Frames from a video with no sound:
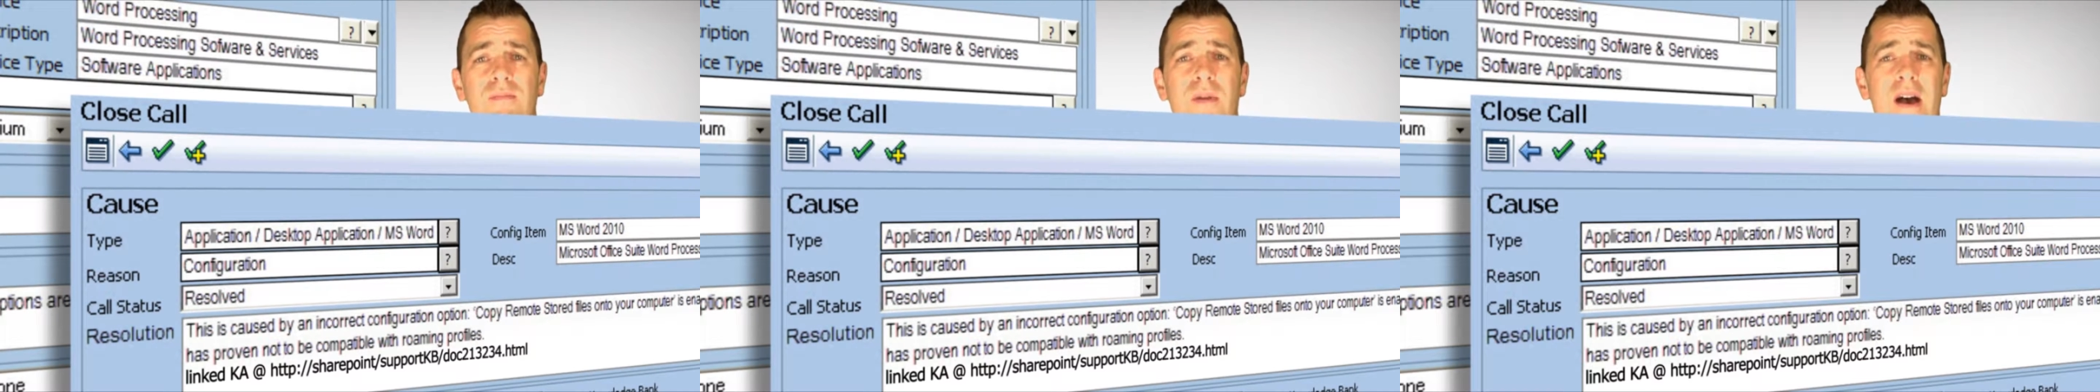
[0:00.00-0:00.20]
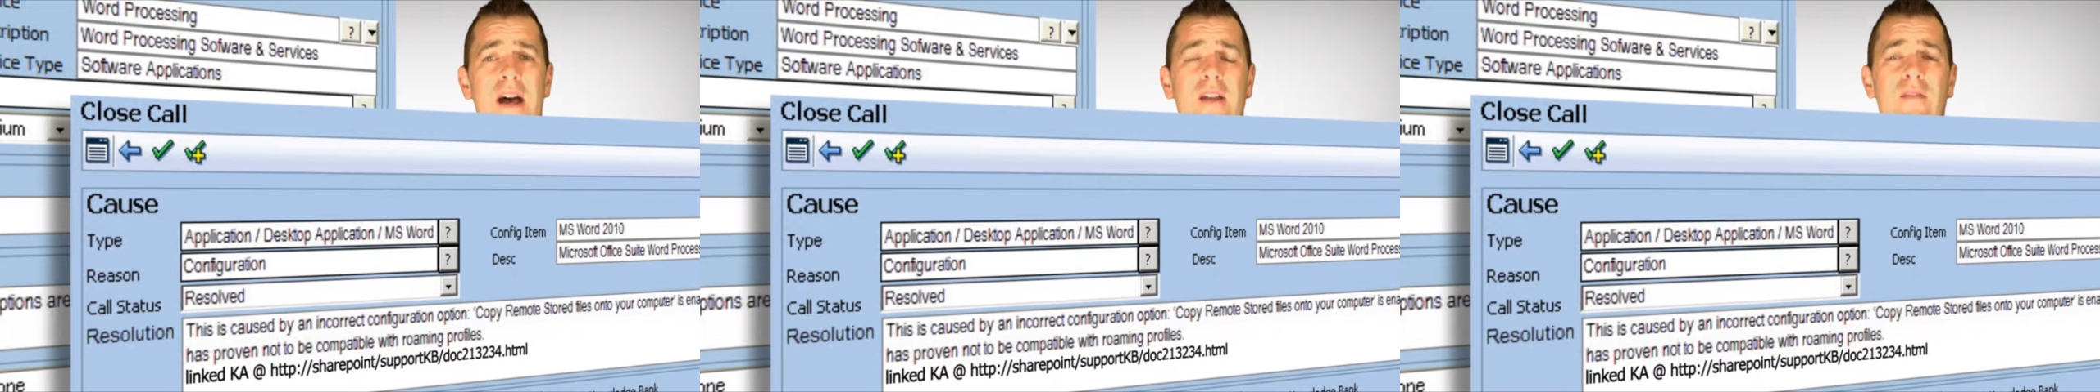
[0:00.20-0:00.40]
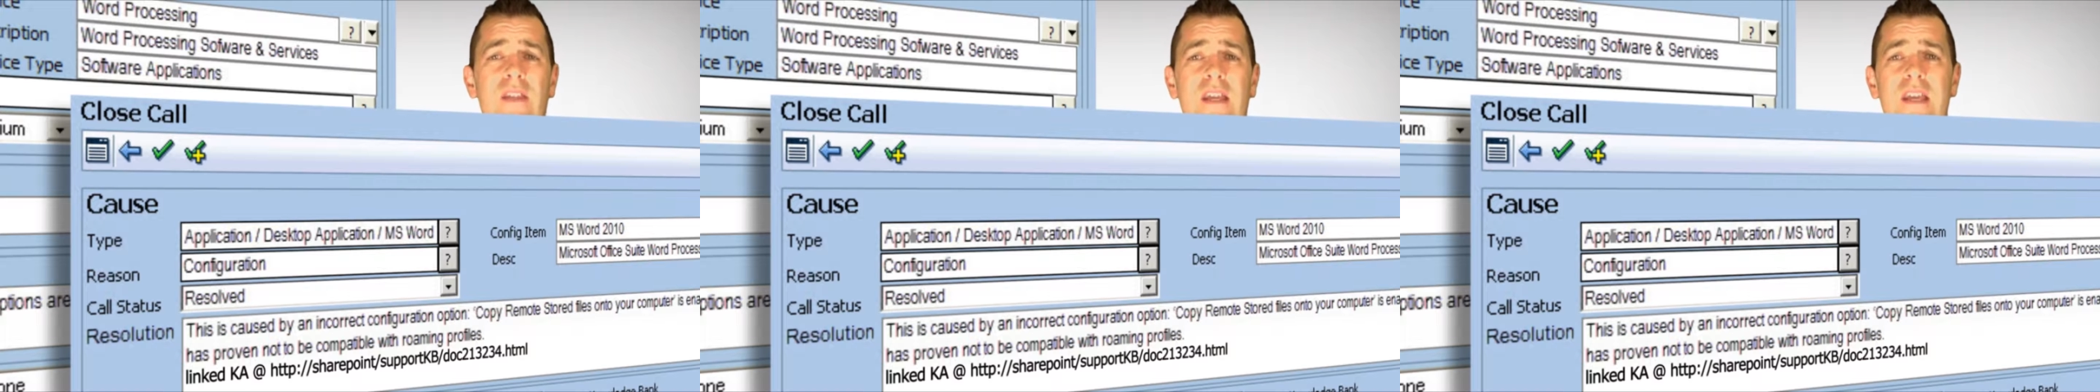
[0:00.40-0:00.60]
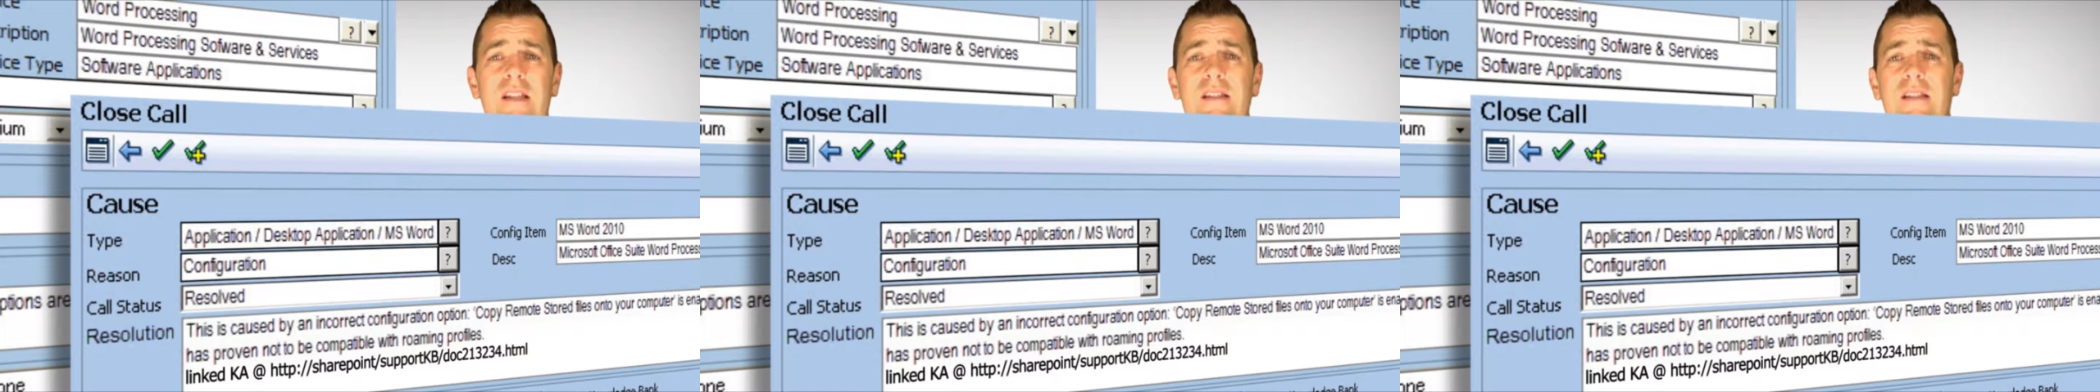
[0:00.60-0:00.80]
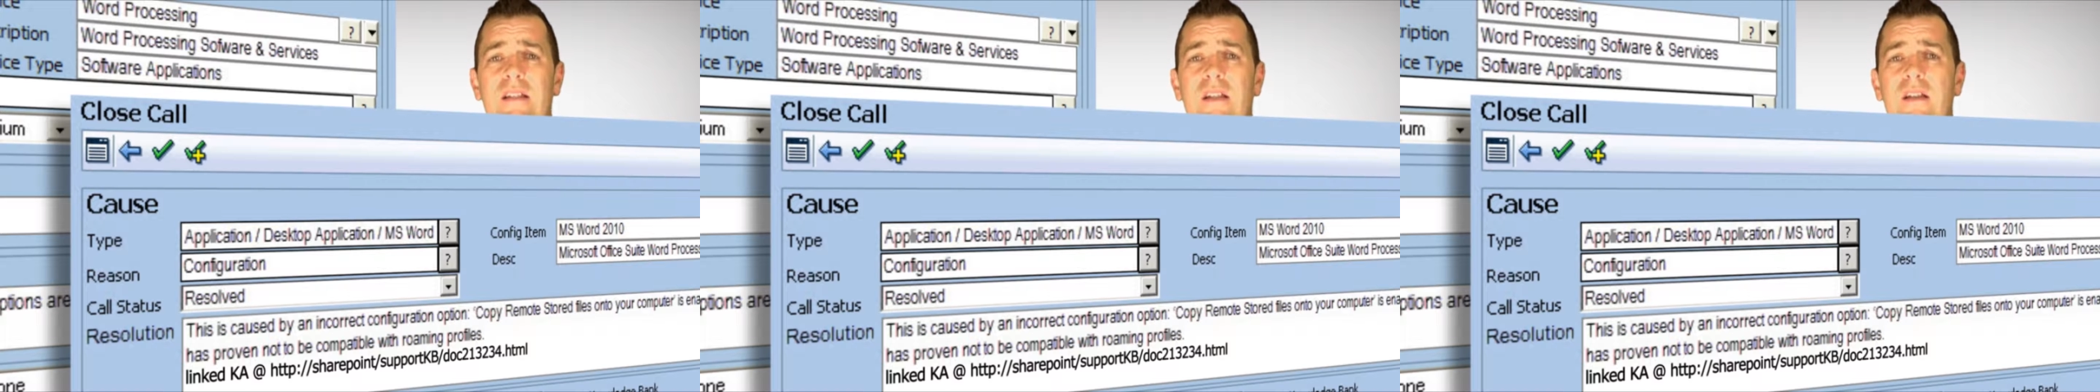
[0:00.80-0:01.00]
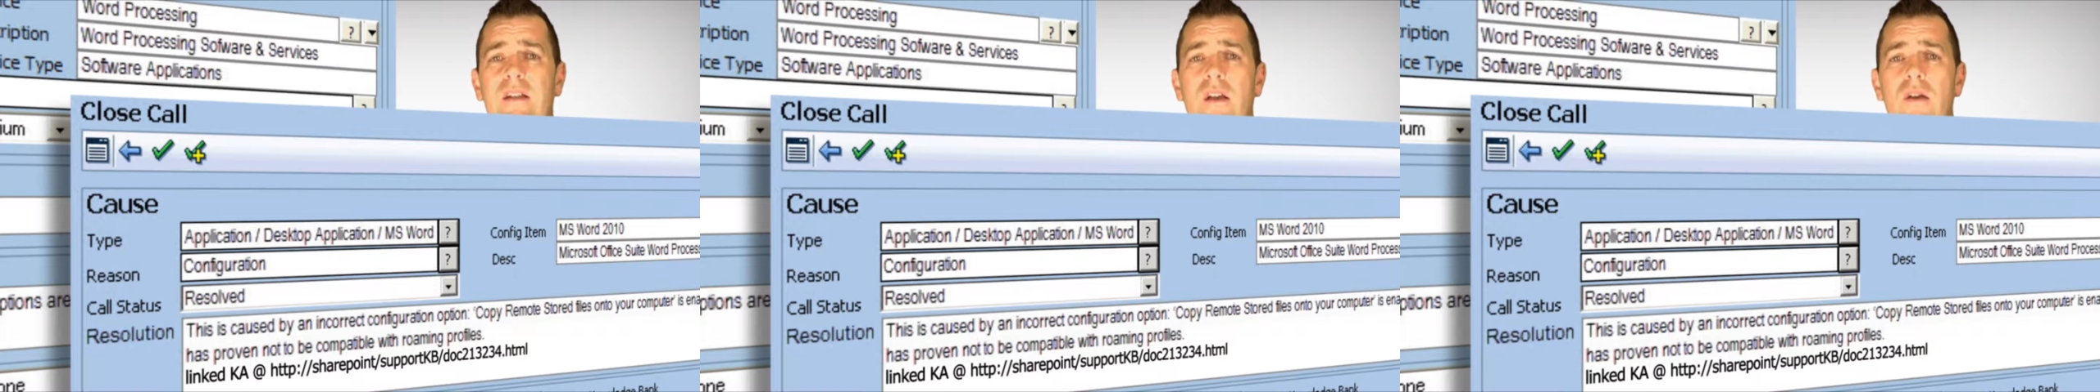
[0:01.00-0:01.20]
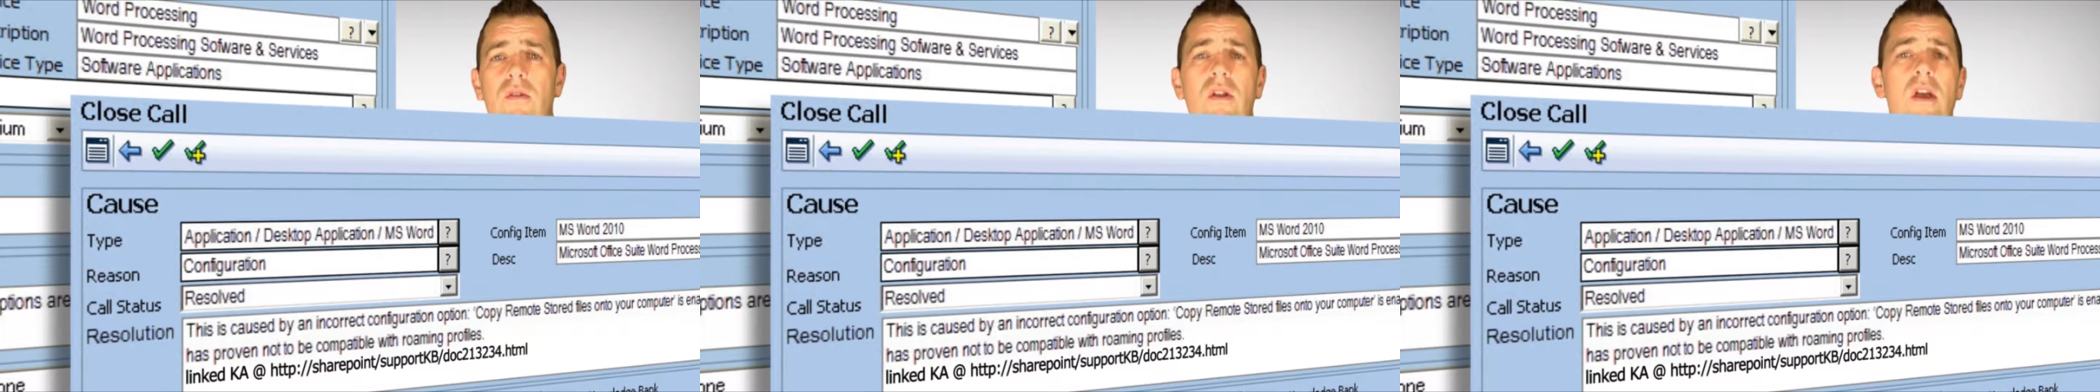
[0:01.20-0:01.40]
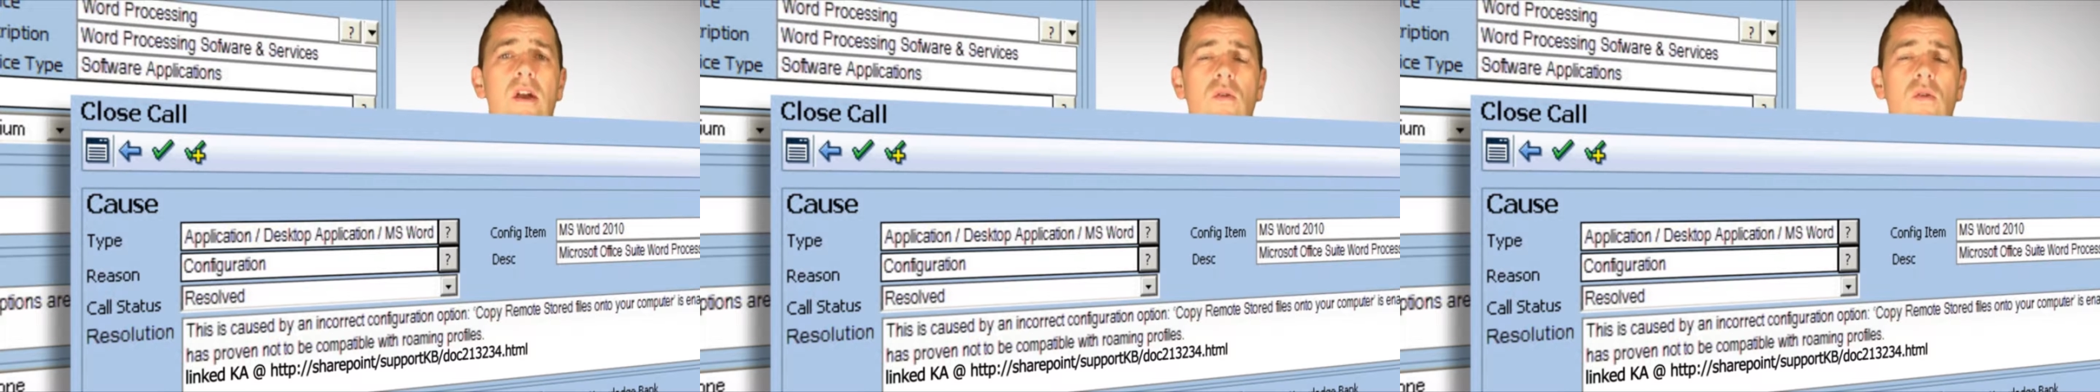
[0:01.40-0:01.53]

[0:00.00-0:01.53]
part of the incident note